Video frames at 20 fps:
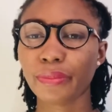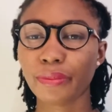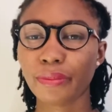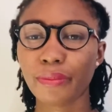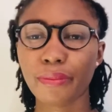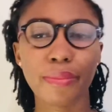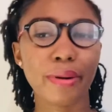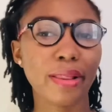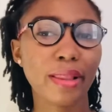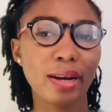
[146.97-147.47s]

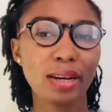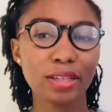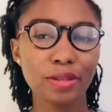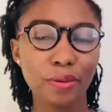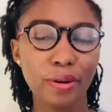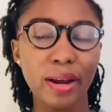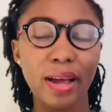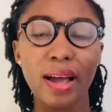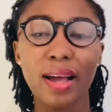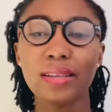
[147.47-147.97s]
But that is what
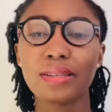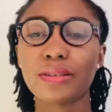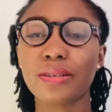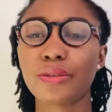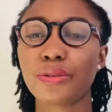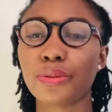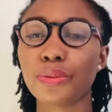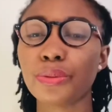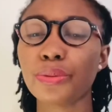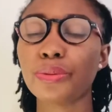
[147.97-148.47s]
I had to
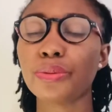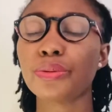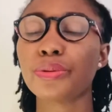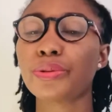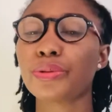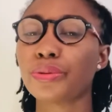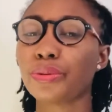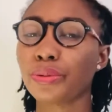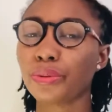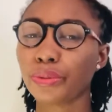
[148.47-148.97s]
do
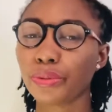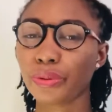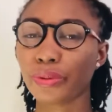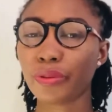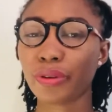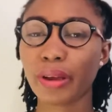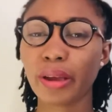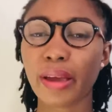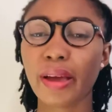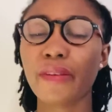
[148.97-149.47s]
to
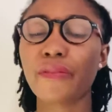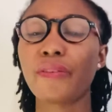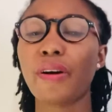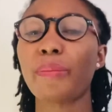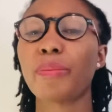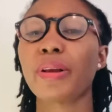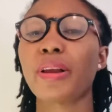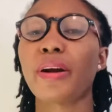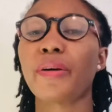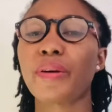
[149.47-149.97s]
get
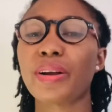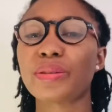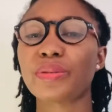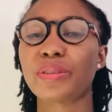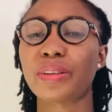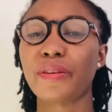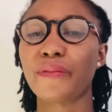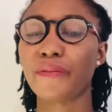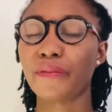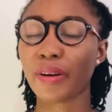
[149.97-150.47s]
familiarized with
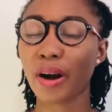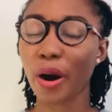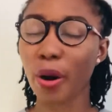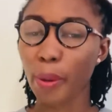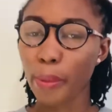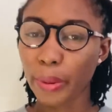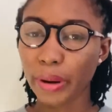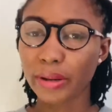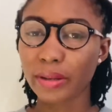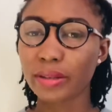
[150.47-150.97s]
the
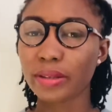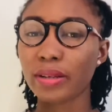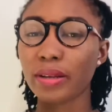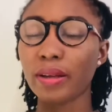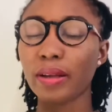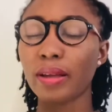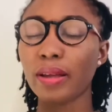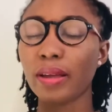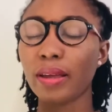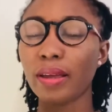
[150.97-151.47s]
environment
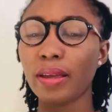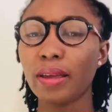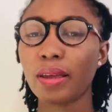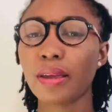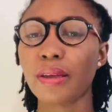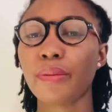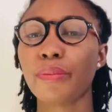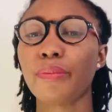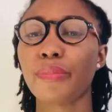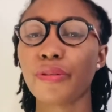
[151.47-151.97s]

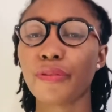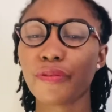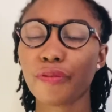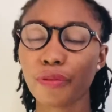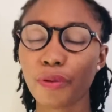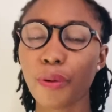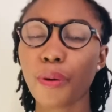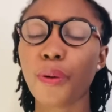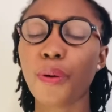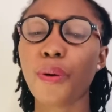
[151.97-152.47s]

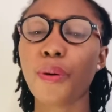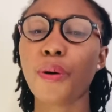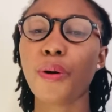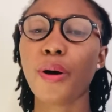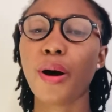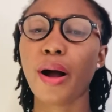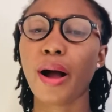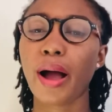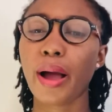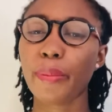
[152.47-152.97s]
before
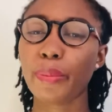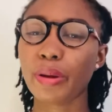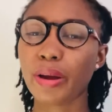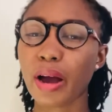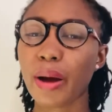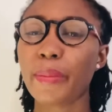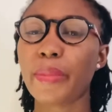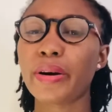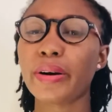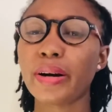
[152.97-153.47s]
I
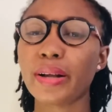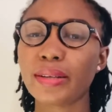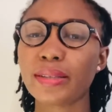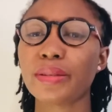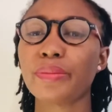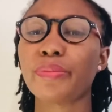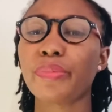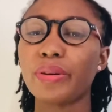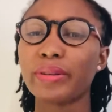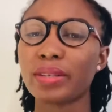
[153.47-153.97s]
began my
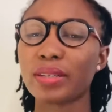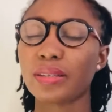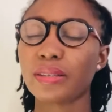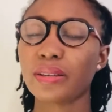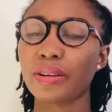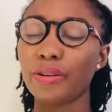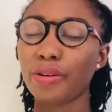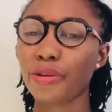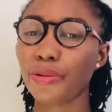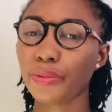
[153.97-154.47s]
nursing process in
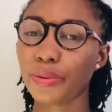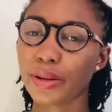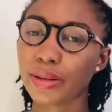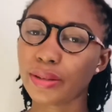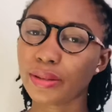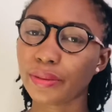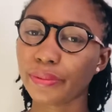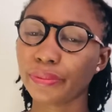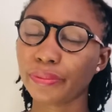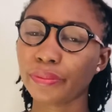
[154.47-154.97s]
the
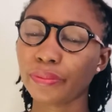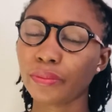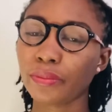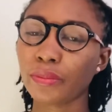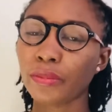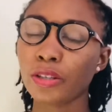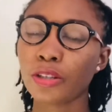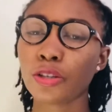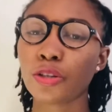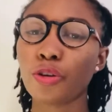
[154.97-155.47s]
US.
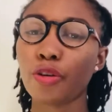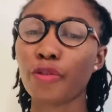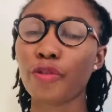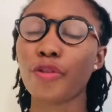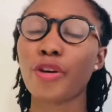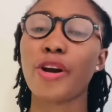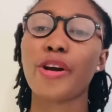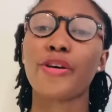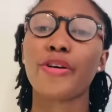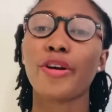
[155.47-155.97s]
So if
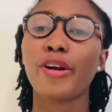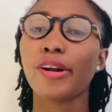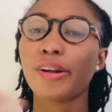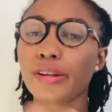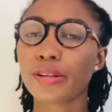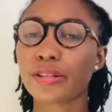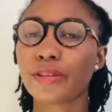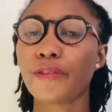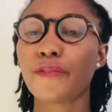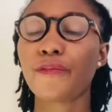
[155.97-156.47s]
you're a
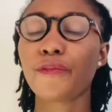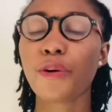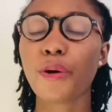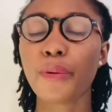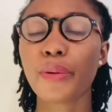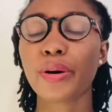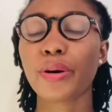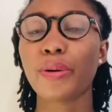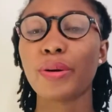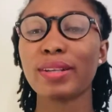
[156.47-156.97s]
nurse, a
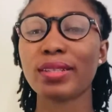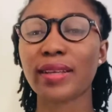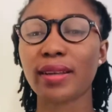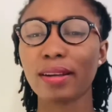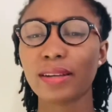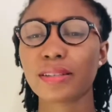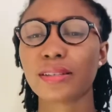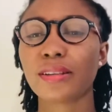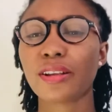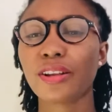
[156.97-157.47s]
foreign or
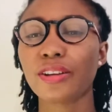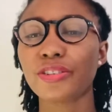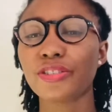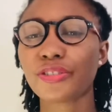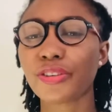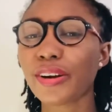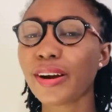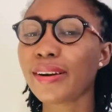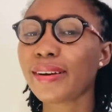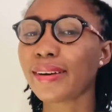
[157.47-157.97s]
international
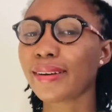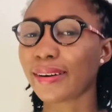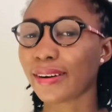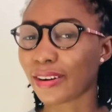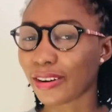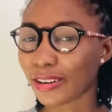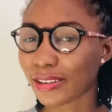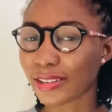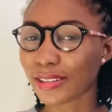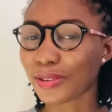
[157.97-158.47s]
trained
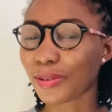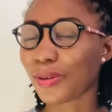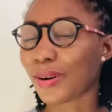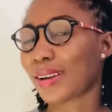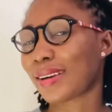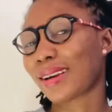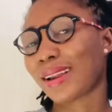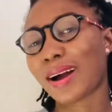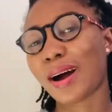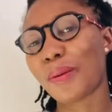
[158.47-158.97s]
nurse who
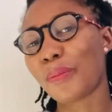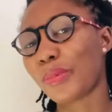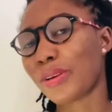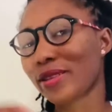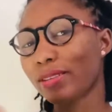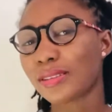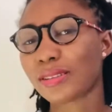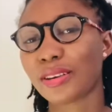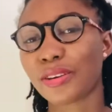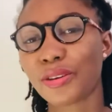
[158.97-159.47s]
had come
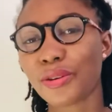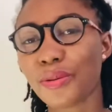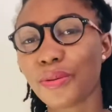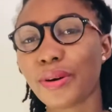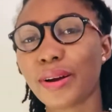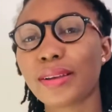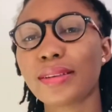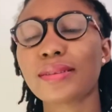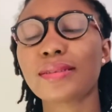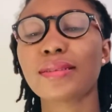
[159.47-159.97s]
into the
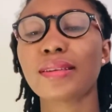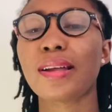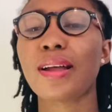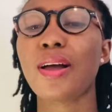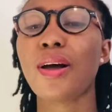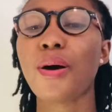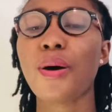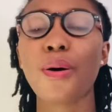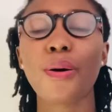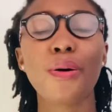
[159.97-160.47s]
US
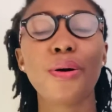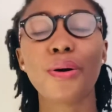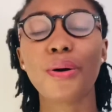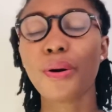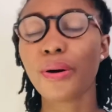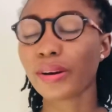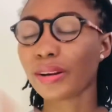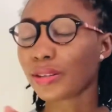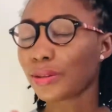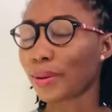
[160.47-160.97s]
or
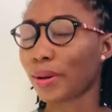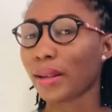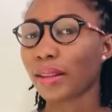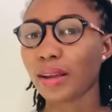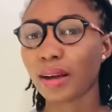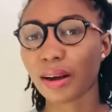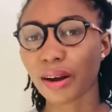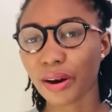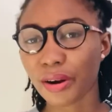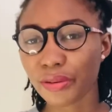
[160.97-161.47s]
gone into another
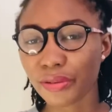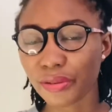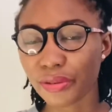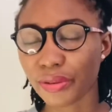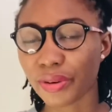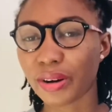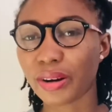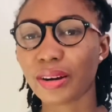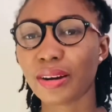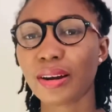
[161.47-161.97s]

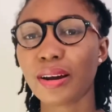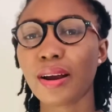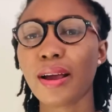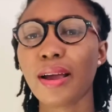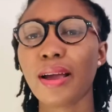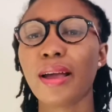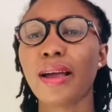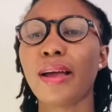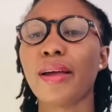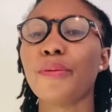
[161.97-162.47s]
country
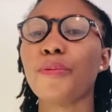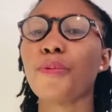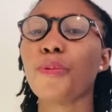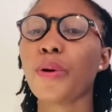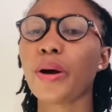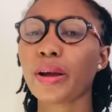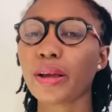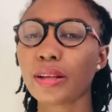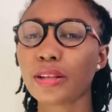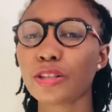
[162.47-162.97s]
and
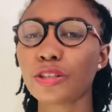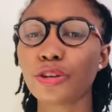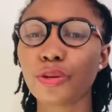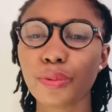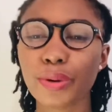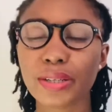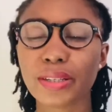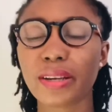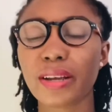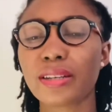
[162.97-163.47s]
working
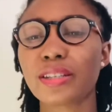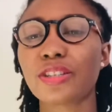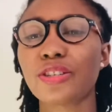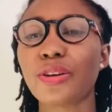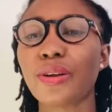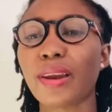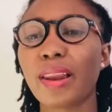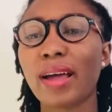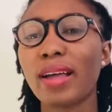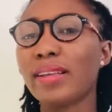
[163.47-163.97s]
towards getting
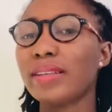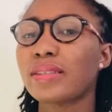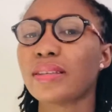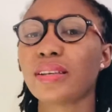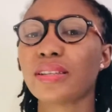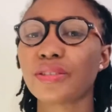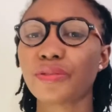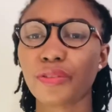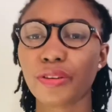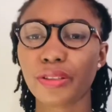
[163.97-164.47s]
your
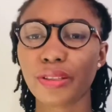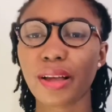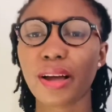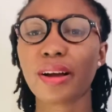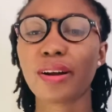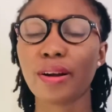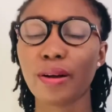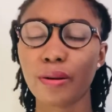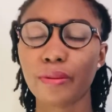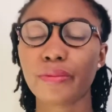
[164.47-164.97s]
license for
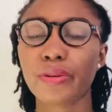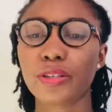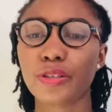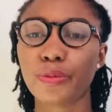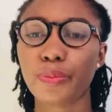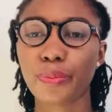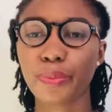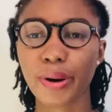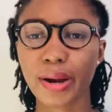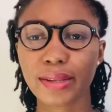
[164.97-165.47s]
that country to
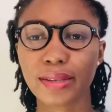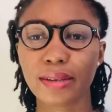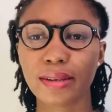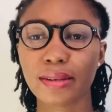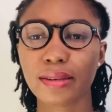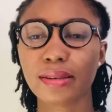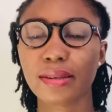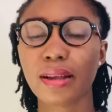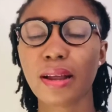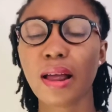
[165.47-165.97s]

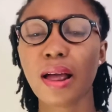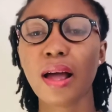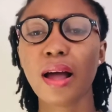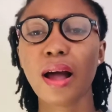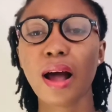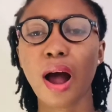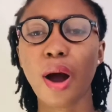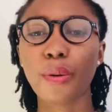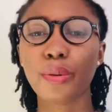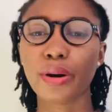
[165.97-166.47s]
practice,
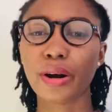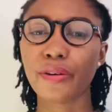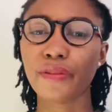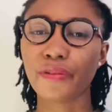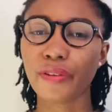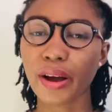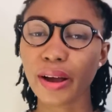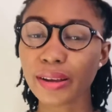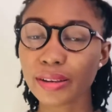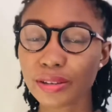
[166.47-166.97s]
I would
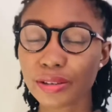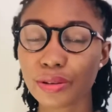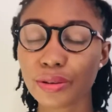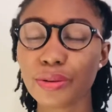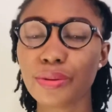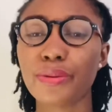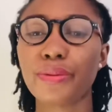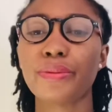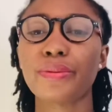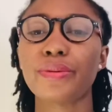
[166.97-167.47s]
advise
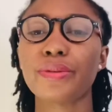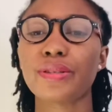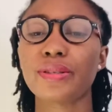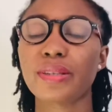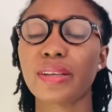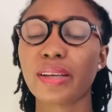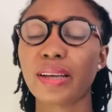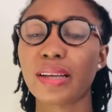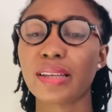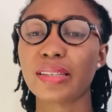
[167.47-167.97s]
you to
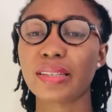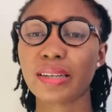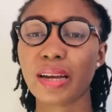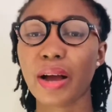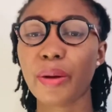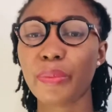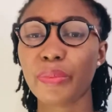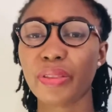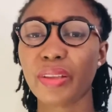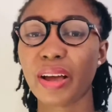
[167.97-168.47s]
take a
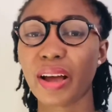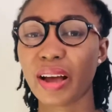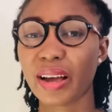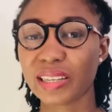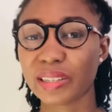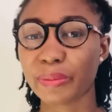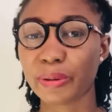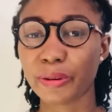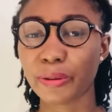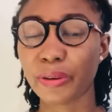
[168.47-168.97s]
job in the
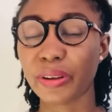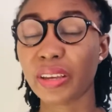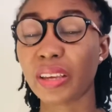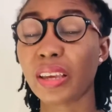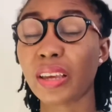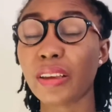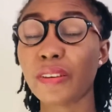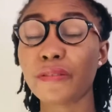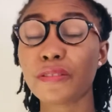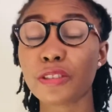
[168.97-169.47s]
hospital. It
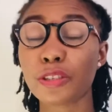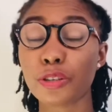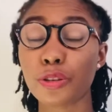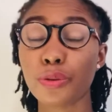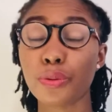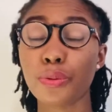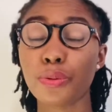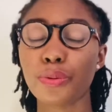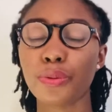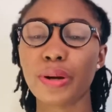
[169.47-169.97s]
gives
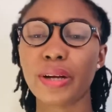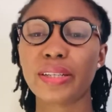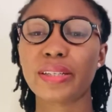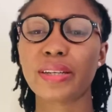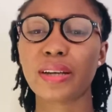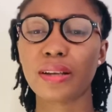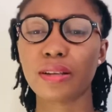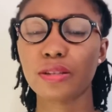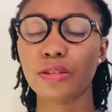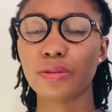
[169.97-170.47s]
you a
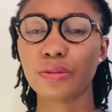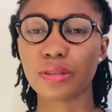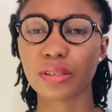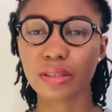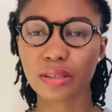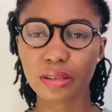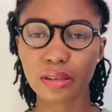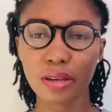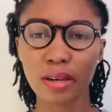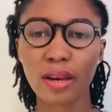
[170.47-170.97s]
chance to
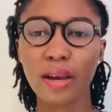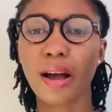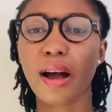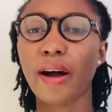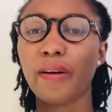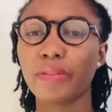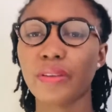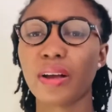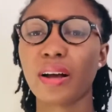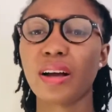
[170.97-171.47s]
see how
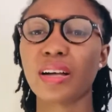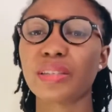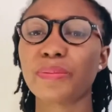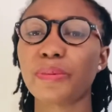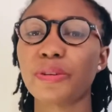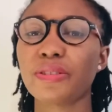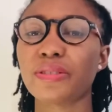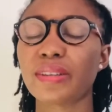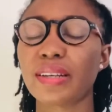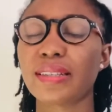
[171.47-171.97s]
the
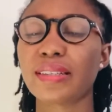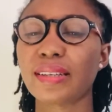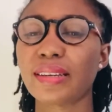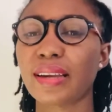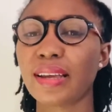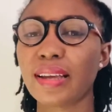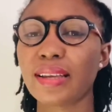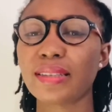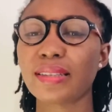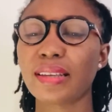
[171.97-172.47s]
hospital setting
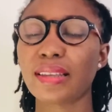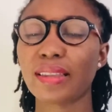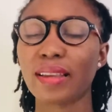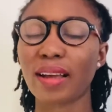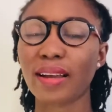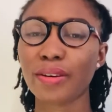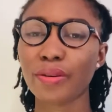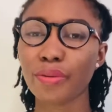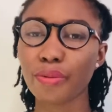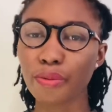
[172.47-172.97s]
is in
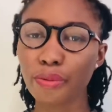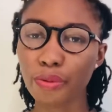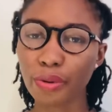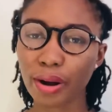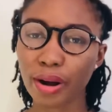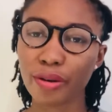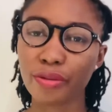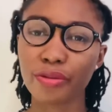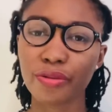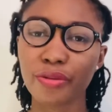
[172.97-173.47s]
that new
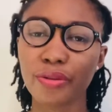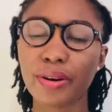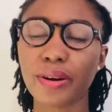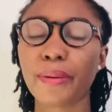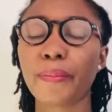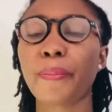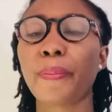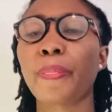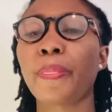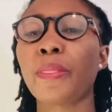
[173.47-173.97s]
country
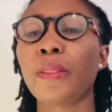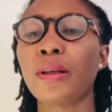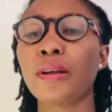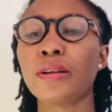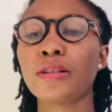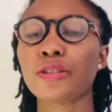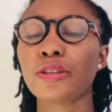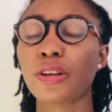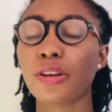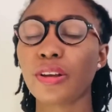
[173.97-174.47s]

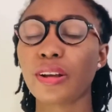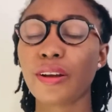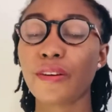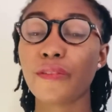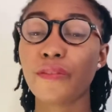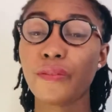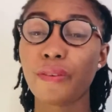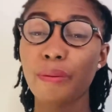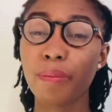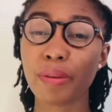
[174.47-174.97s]
so that you can
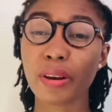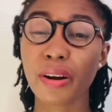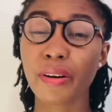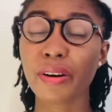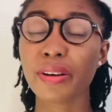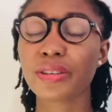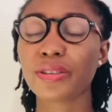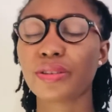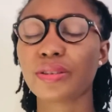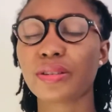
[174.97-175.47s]

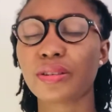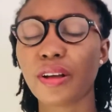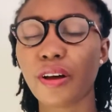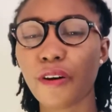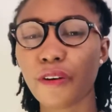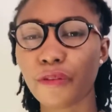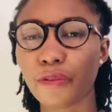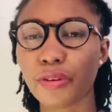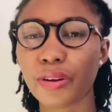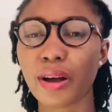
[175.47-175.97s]
familiarize
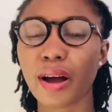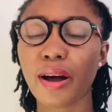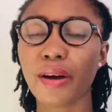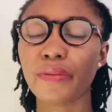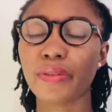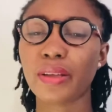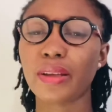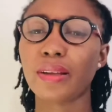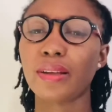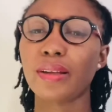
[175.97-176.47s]
yourself with how
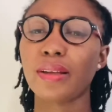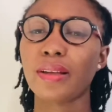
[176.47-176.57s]
the